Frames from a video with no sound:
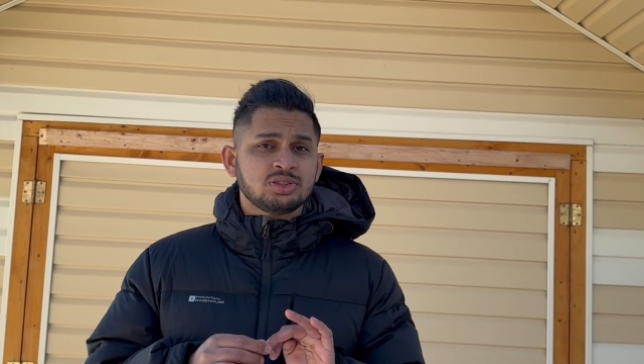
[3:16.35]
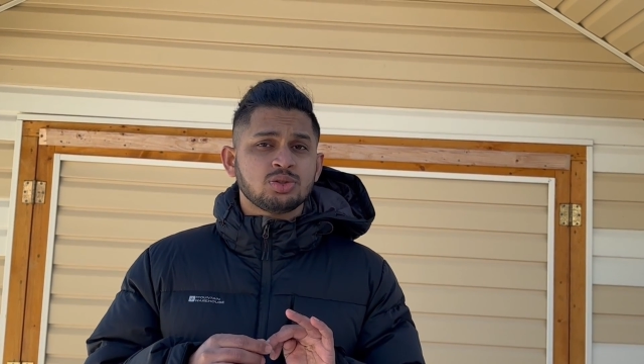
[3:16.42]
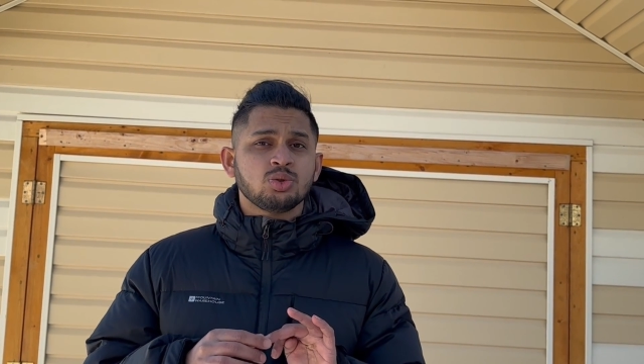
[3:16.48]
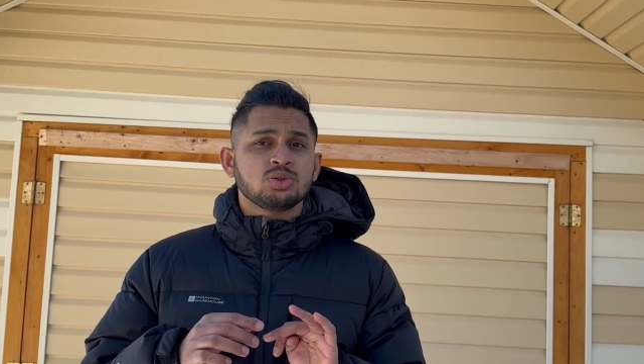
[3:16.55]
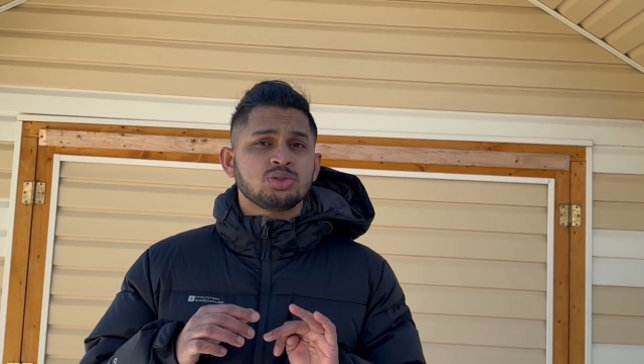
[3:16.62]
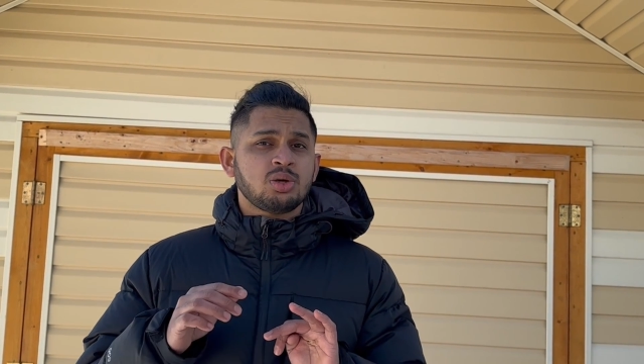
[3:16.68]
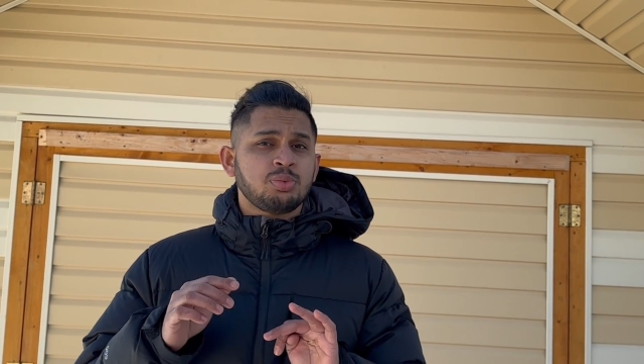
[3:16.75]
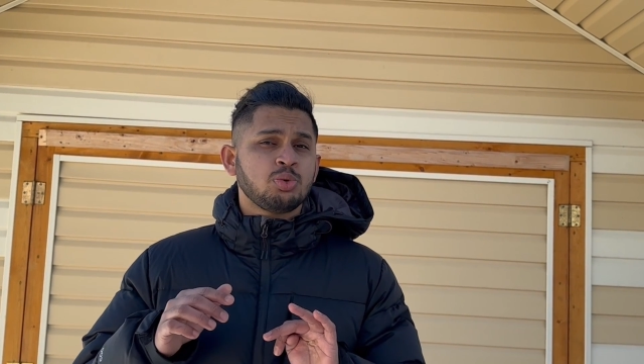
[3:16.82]

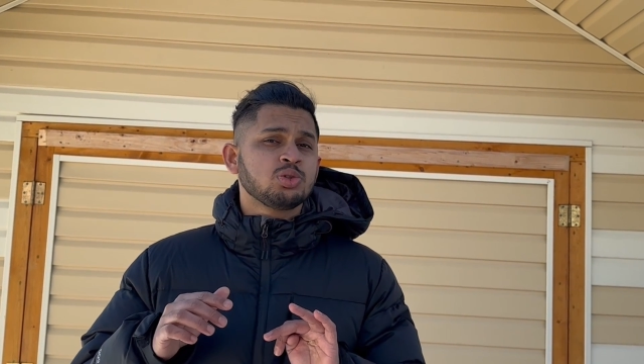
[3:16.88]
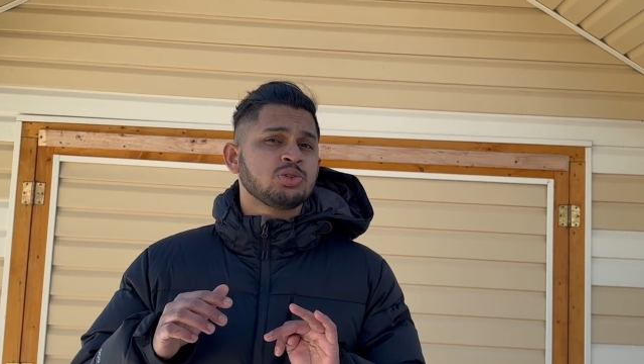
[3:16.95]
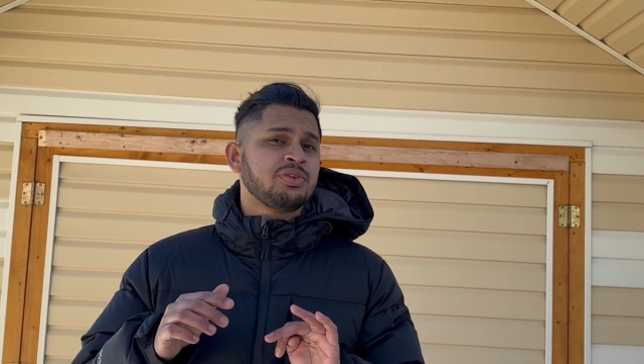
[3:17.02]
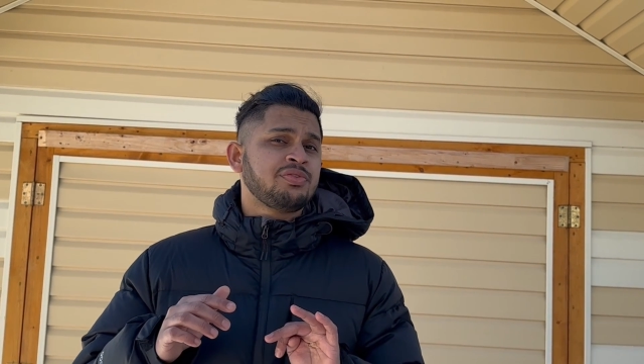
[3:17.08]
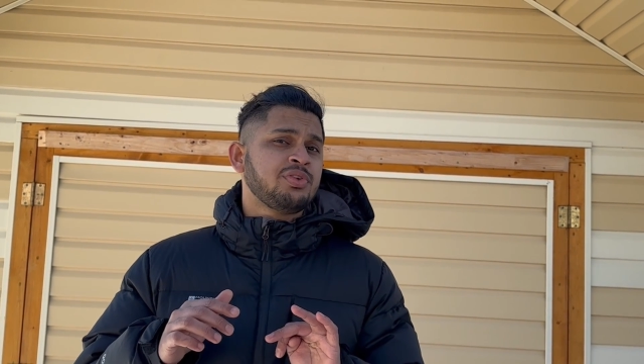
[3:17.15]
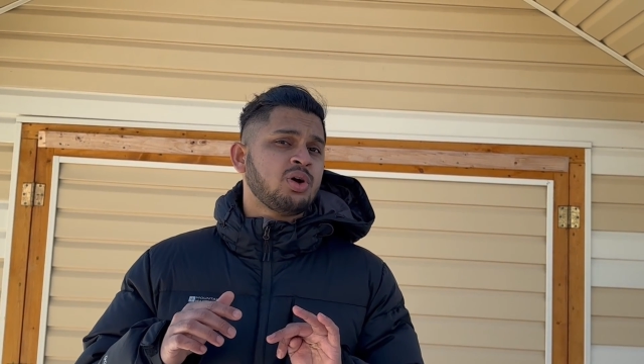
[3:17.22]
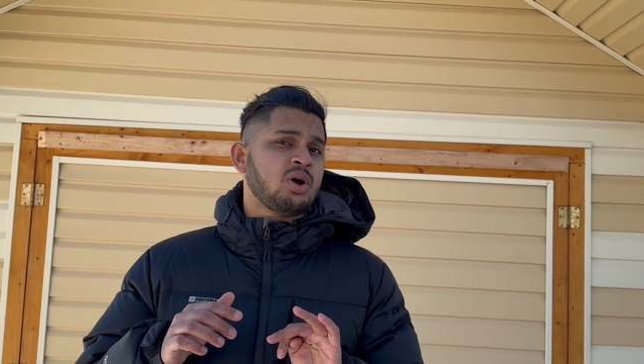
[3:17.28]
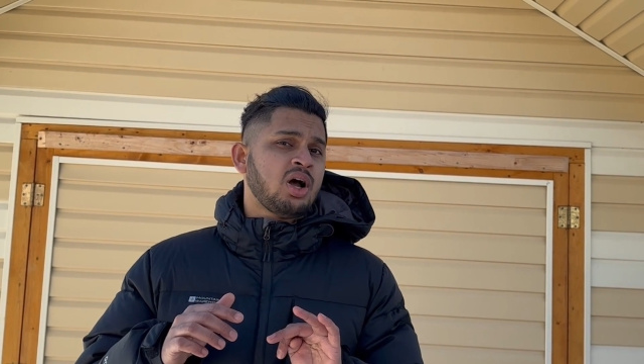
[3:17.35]
So suppose
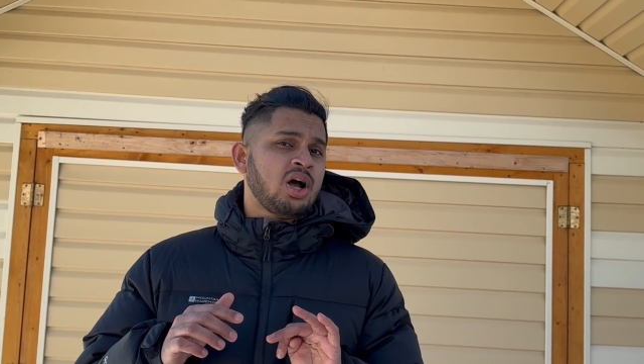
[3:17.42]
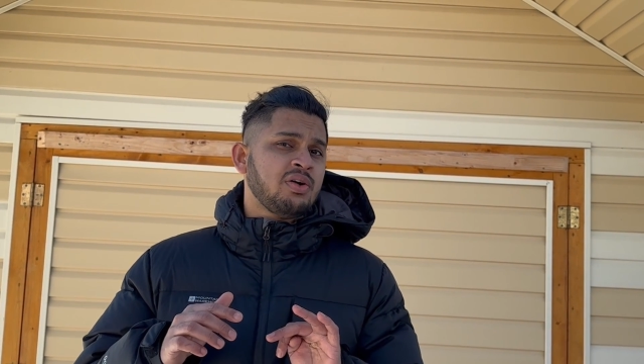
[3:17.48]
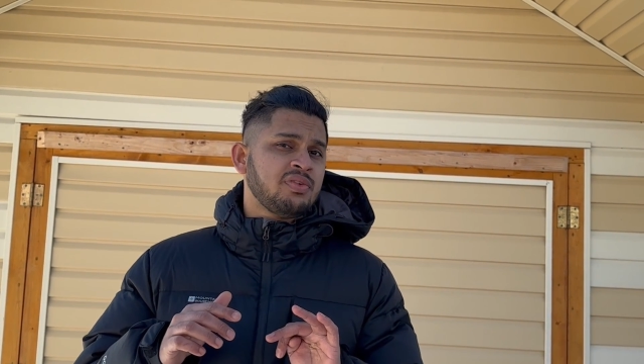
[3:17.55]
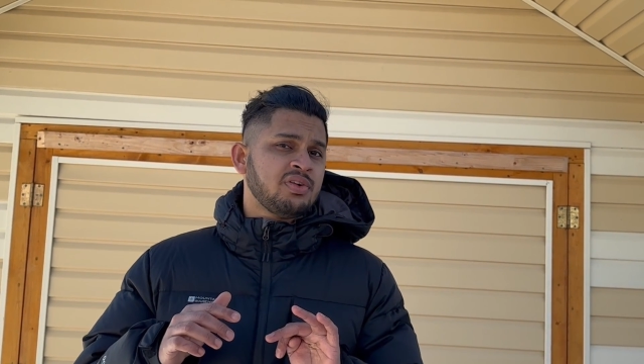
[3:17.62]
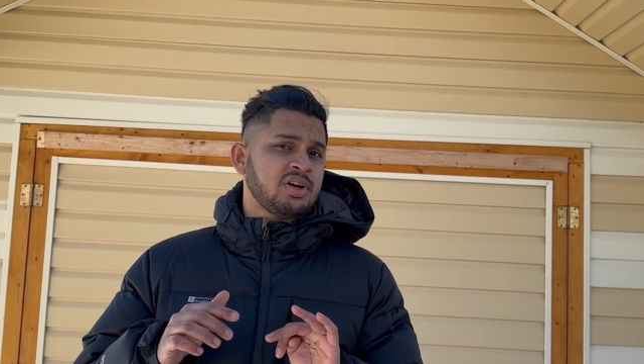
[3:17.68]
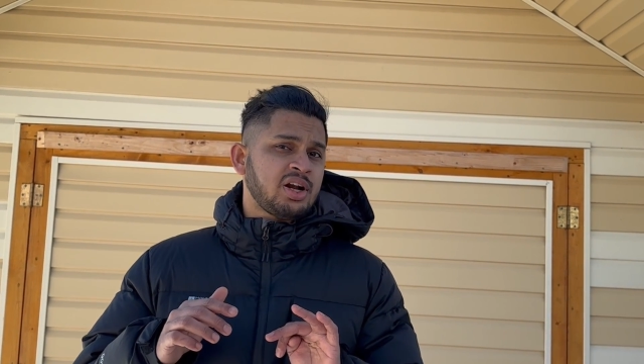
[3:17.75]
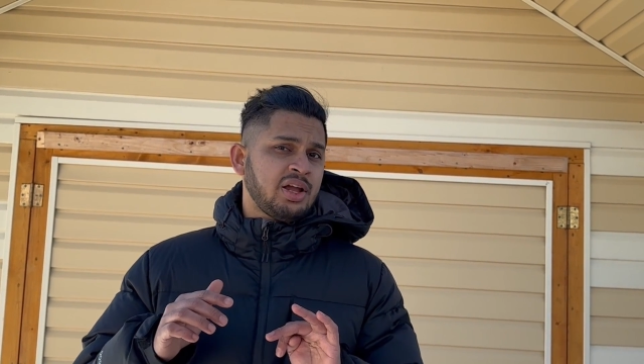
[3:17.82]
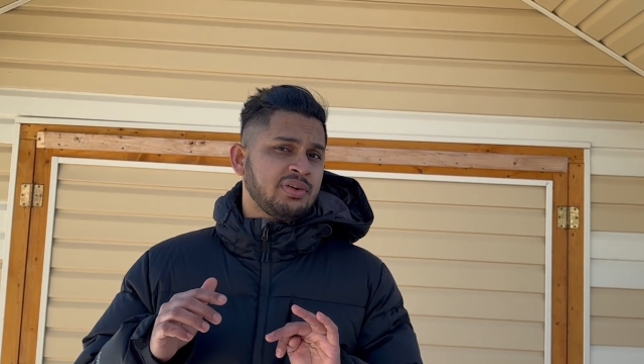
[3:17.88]
if you have
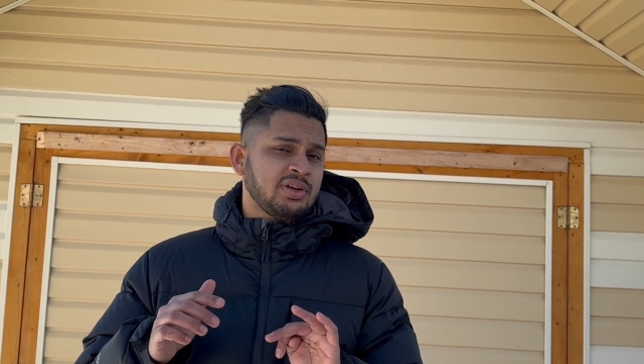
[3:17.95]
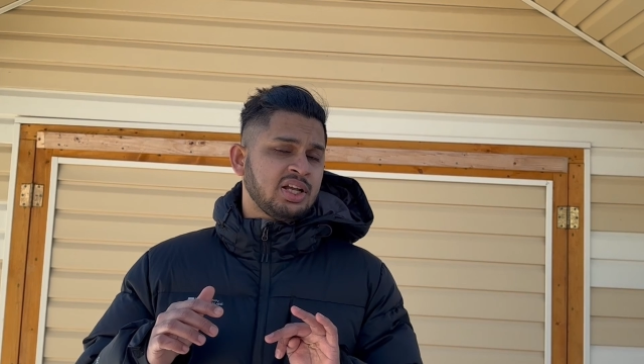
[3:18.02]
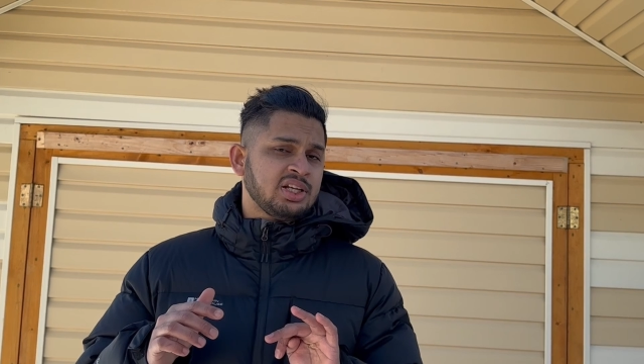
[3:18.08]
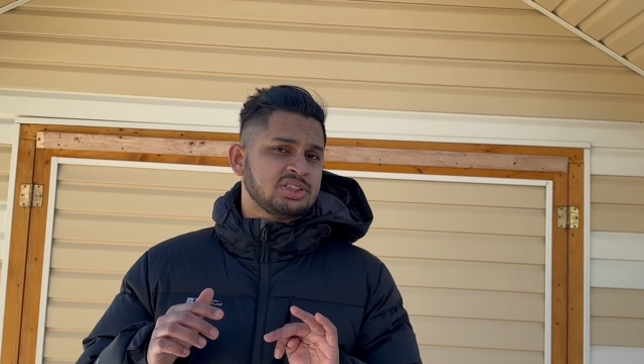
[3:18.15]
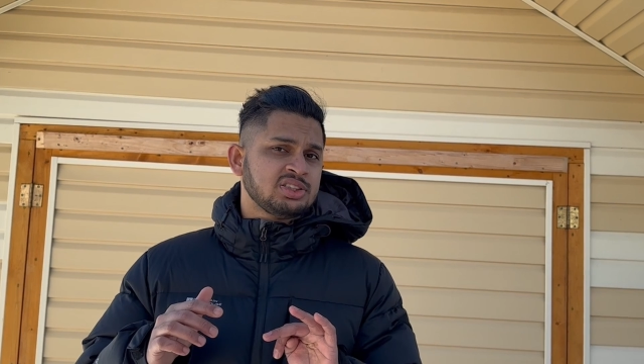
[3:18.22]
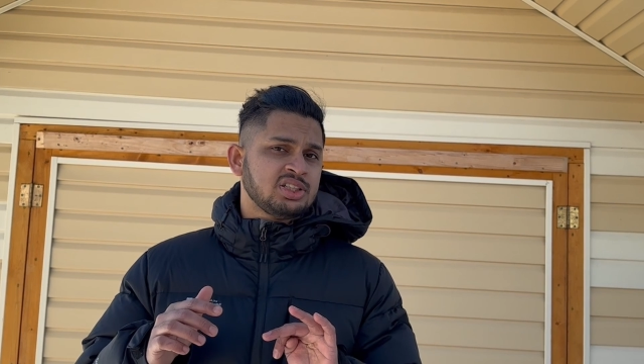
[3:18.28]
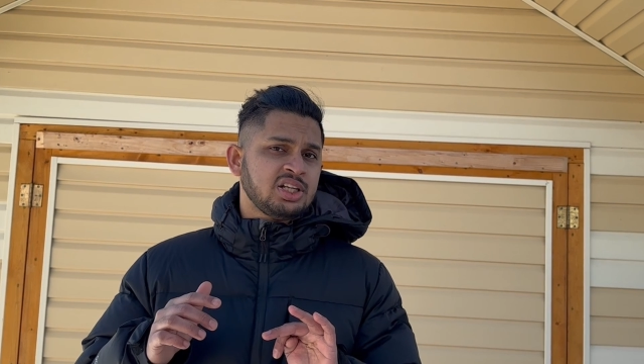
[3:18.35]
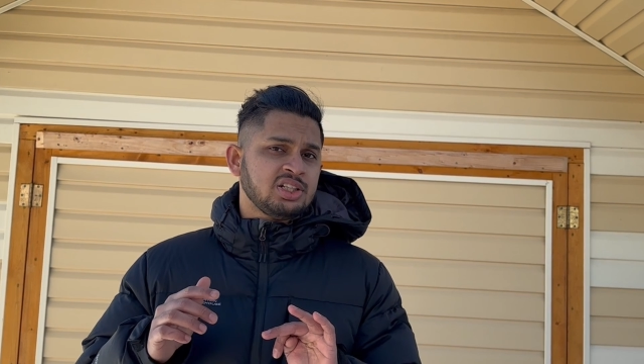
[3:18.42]
a driving
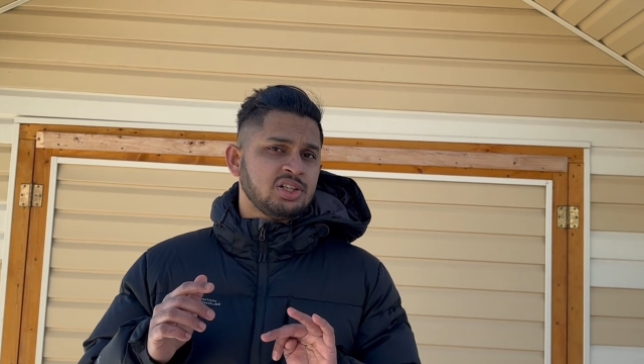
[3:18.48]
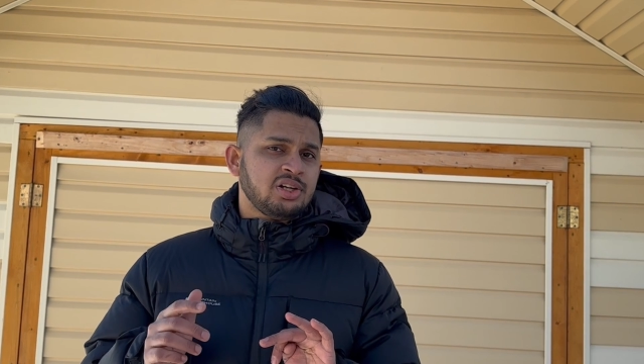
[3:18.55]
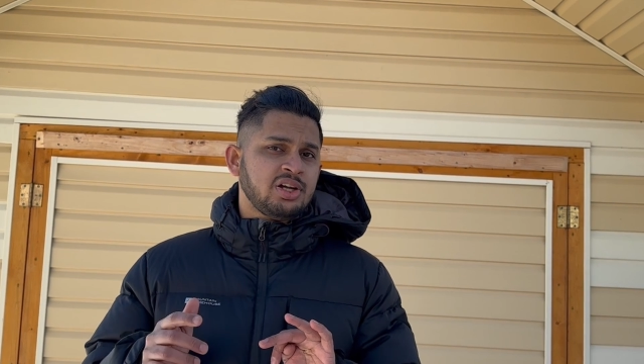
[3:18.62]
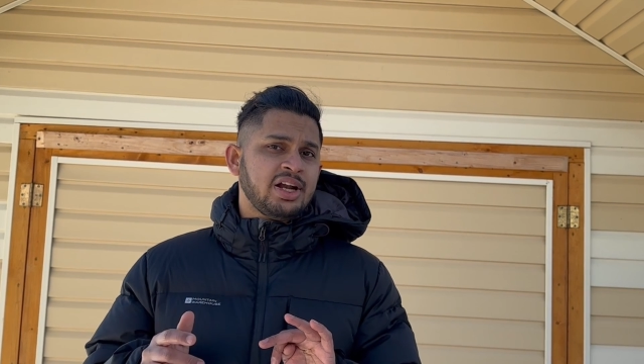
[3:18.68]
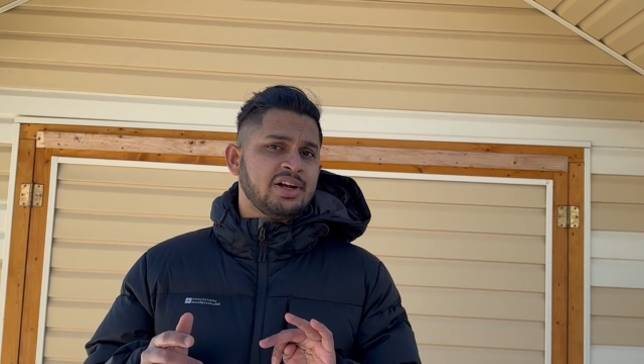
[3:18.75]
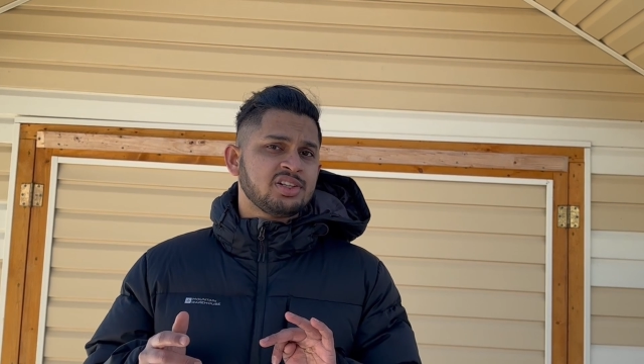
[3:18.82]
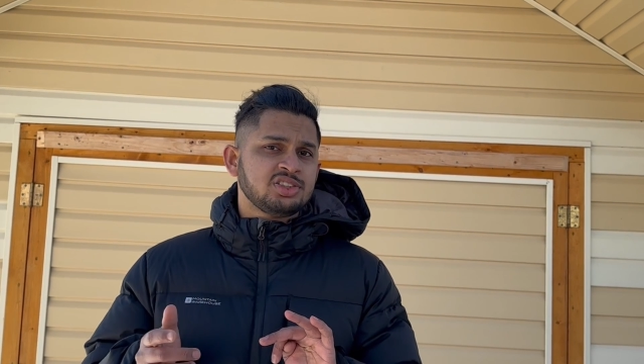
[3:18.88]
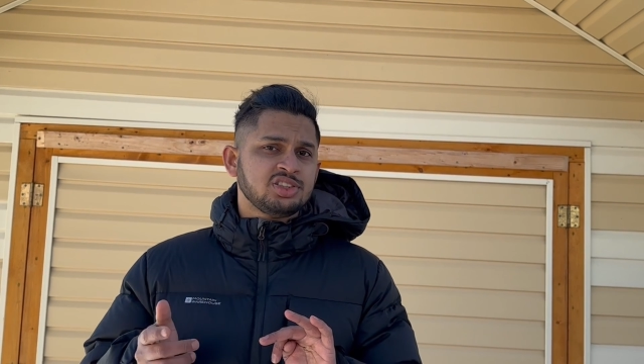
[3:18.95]
license and the
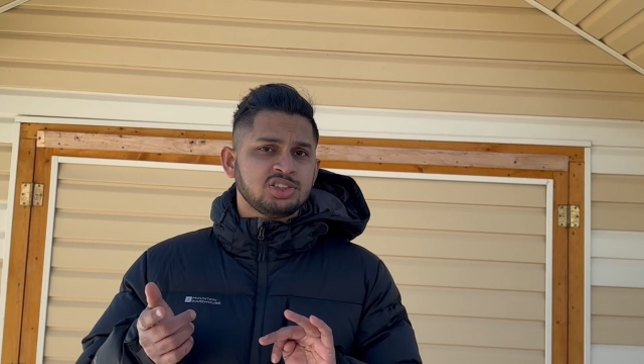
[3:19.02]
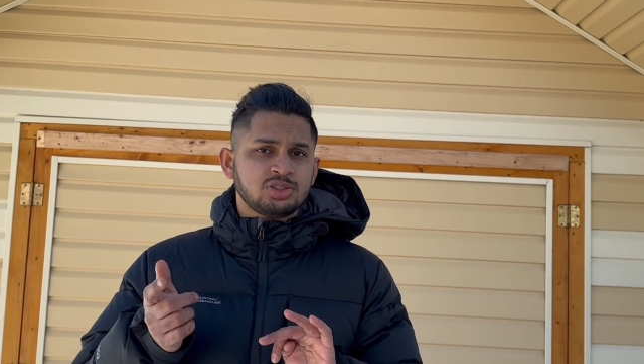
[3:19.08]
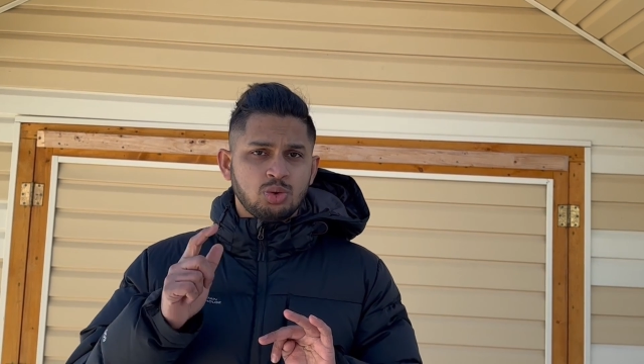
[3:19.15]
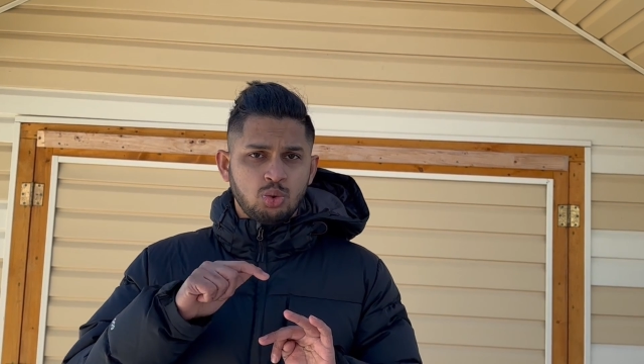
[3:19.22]
address is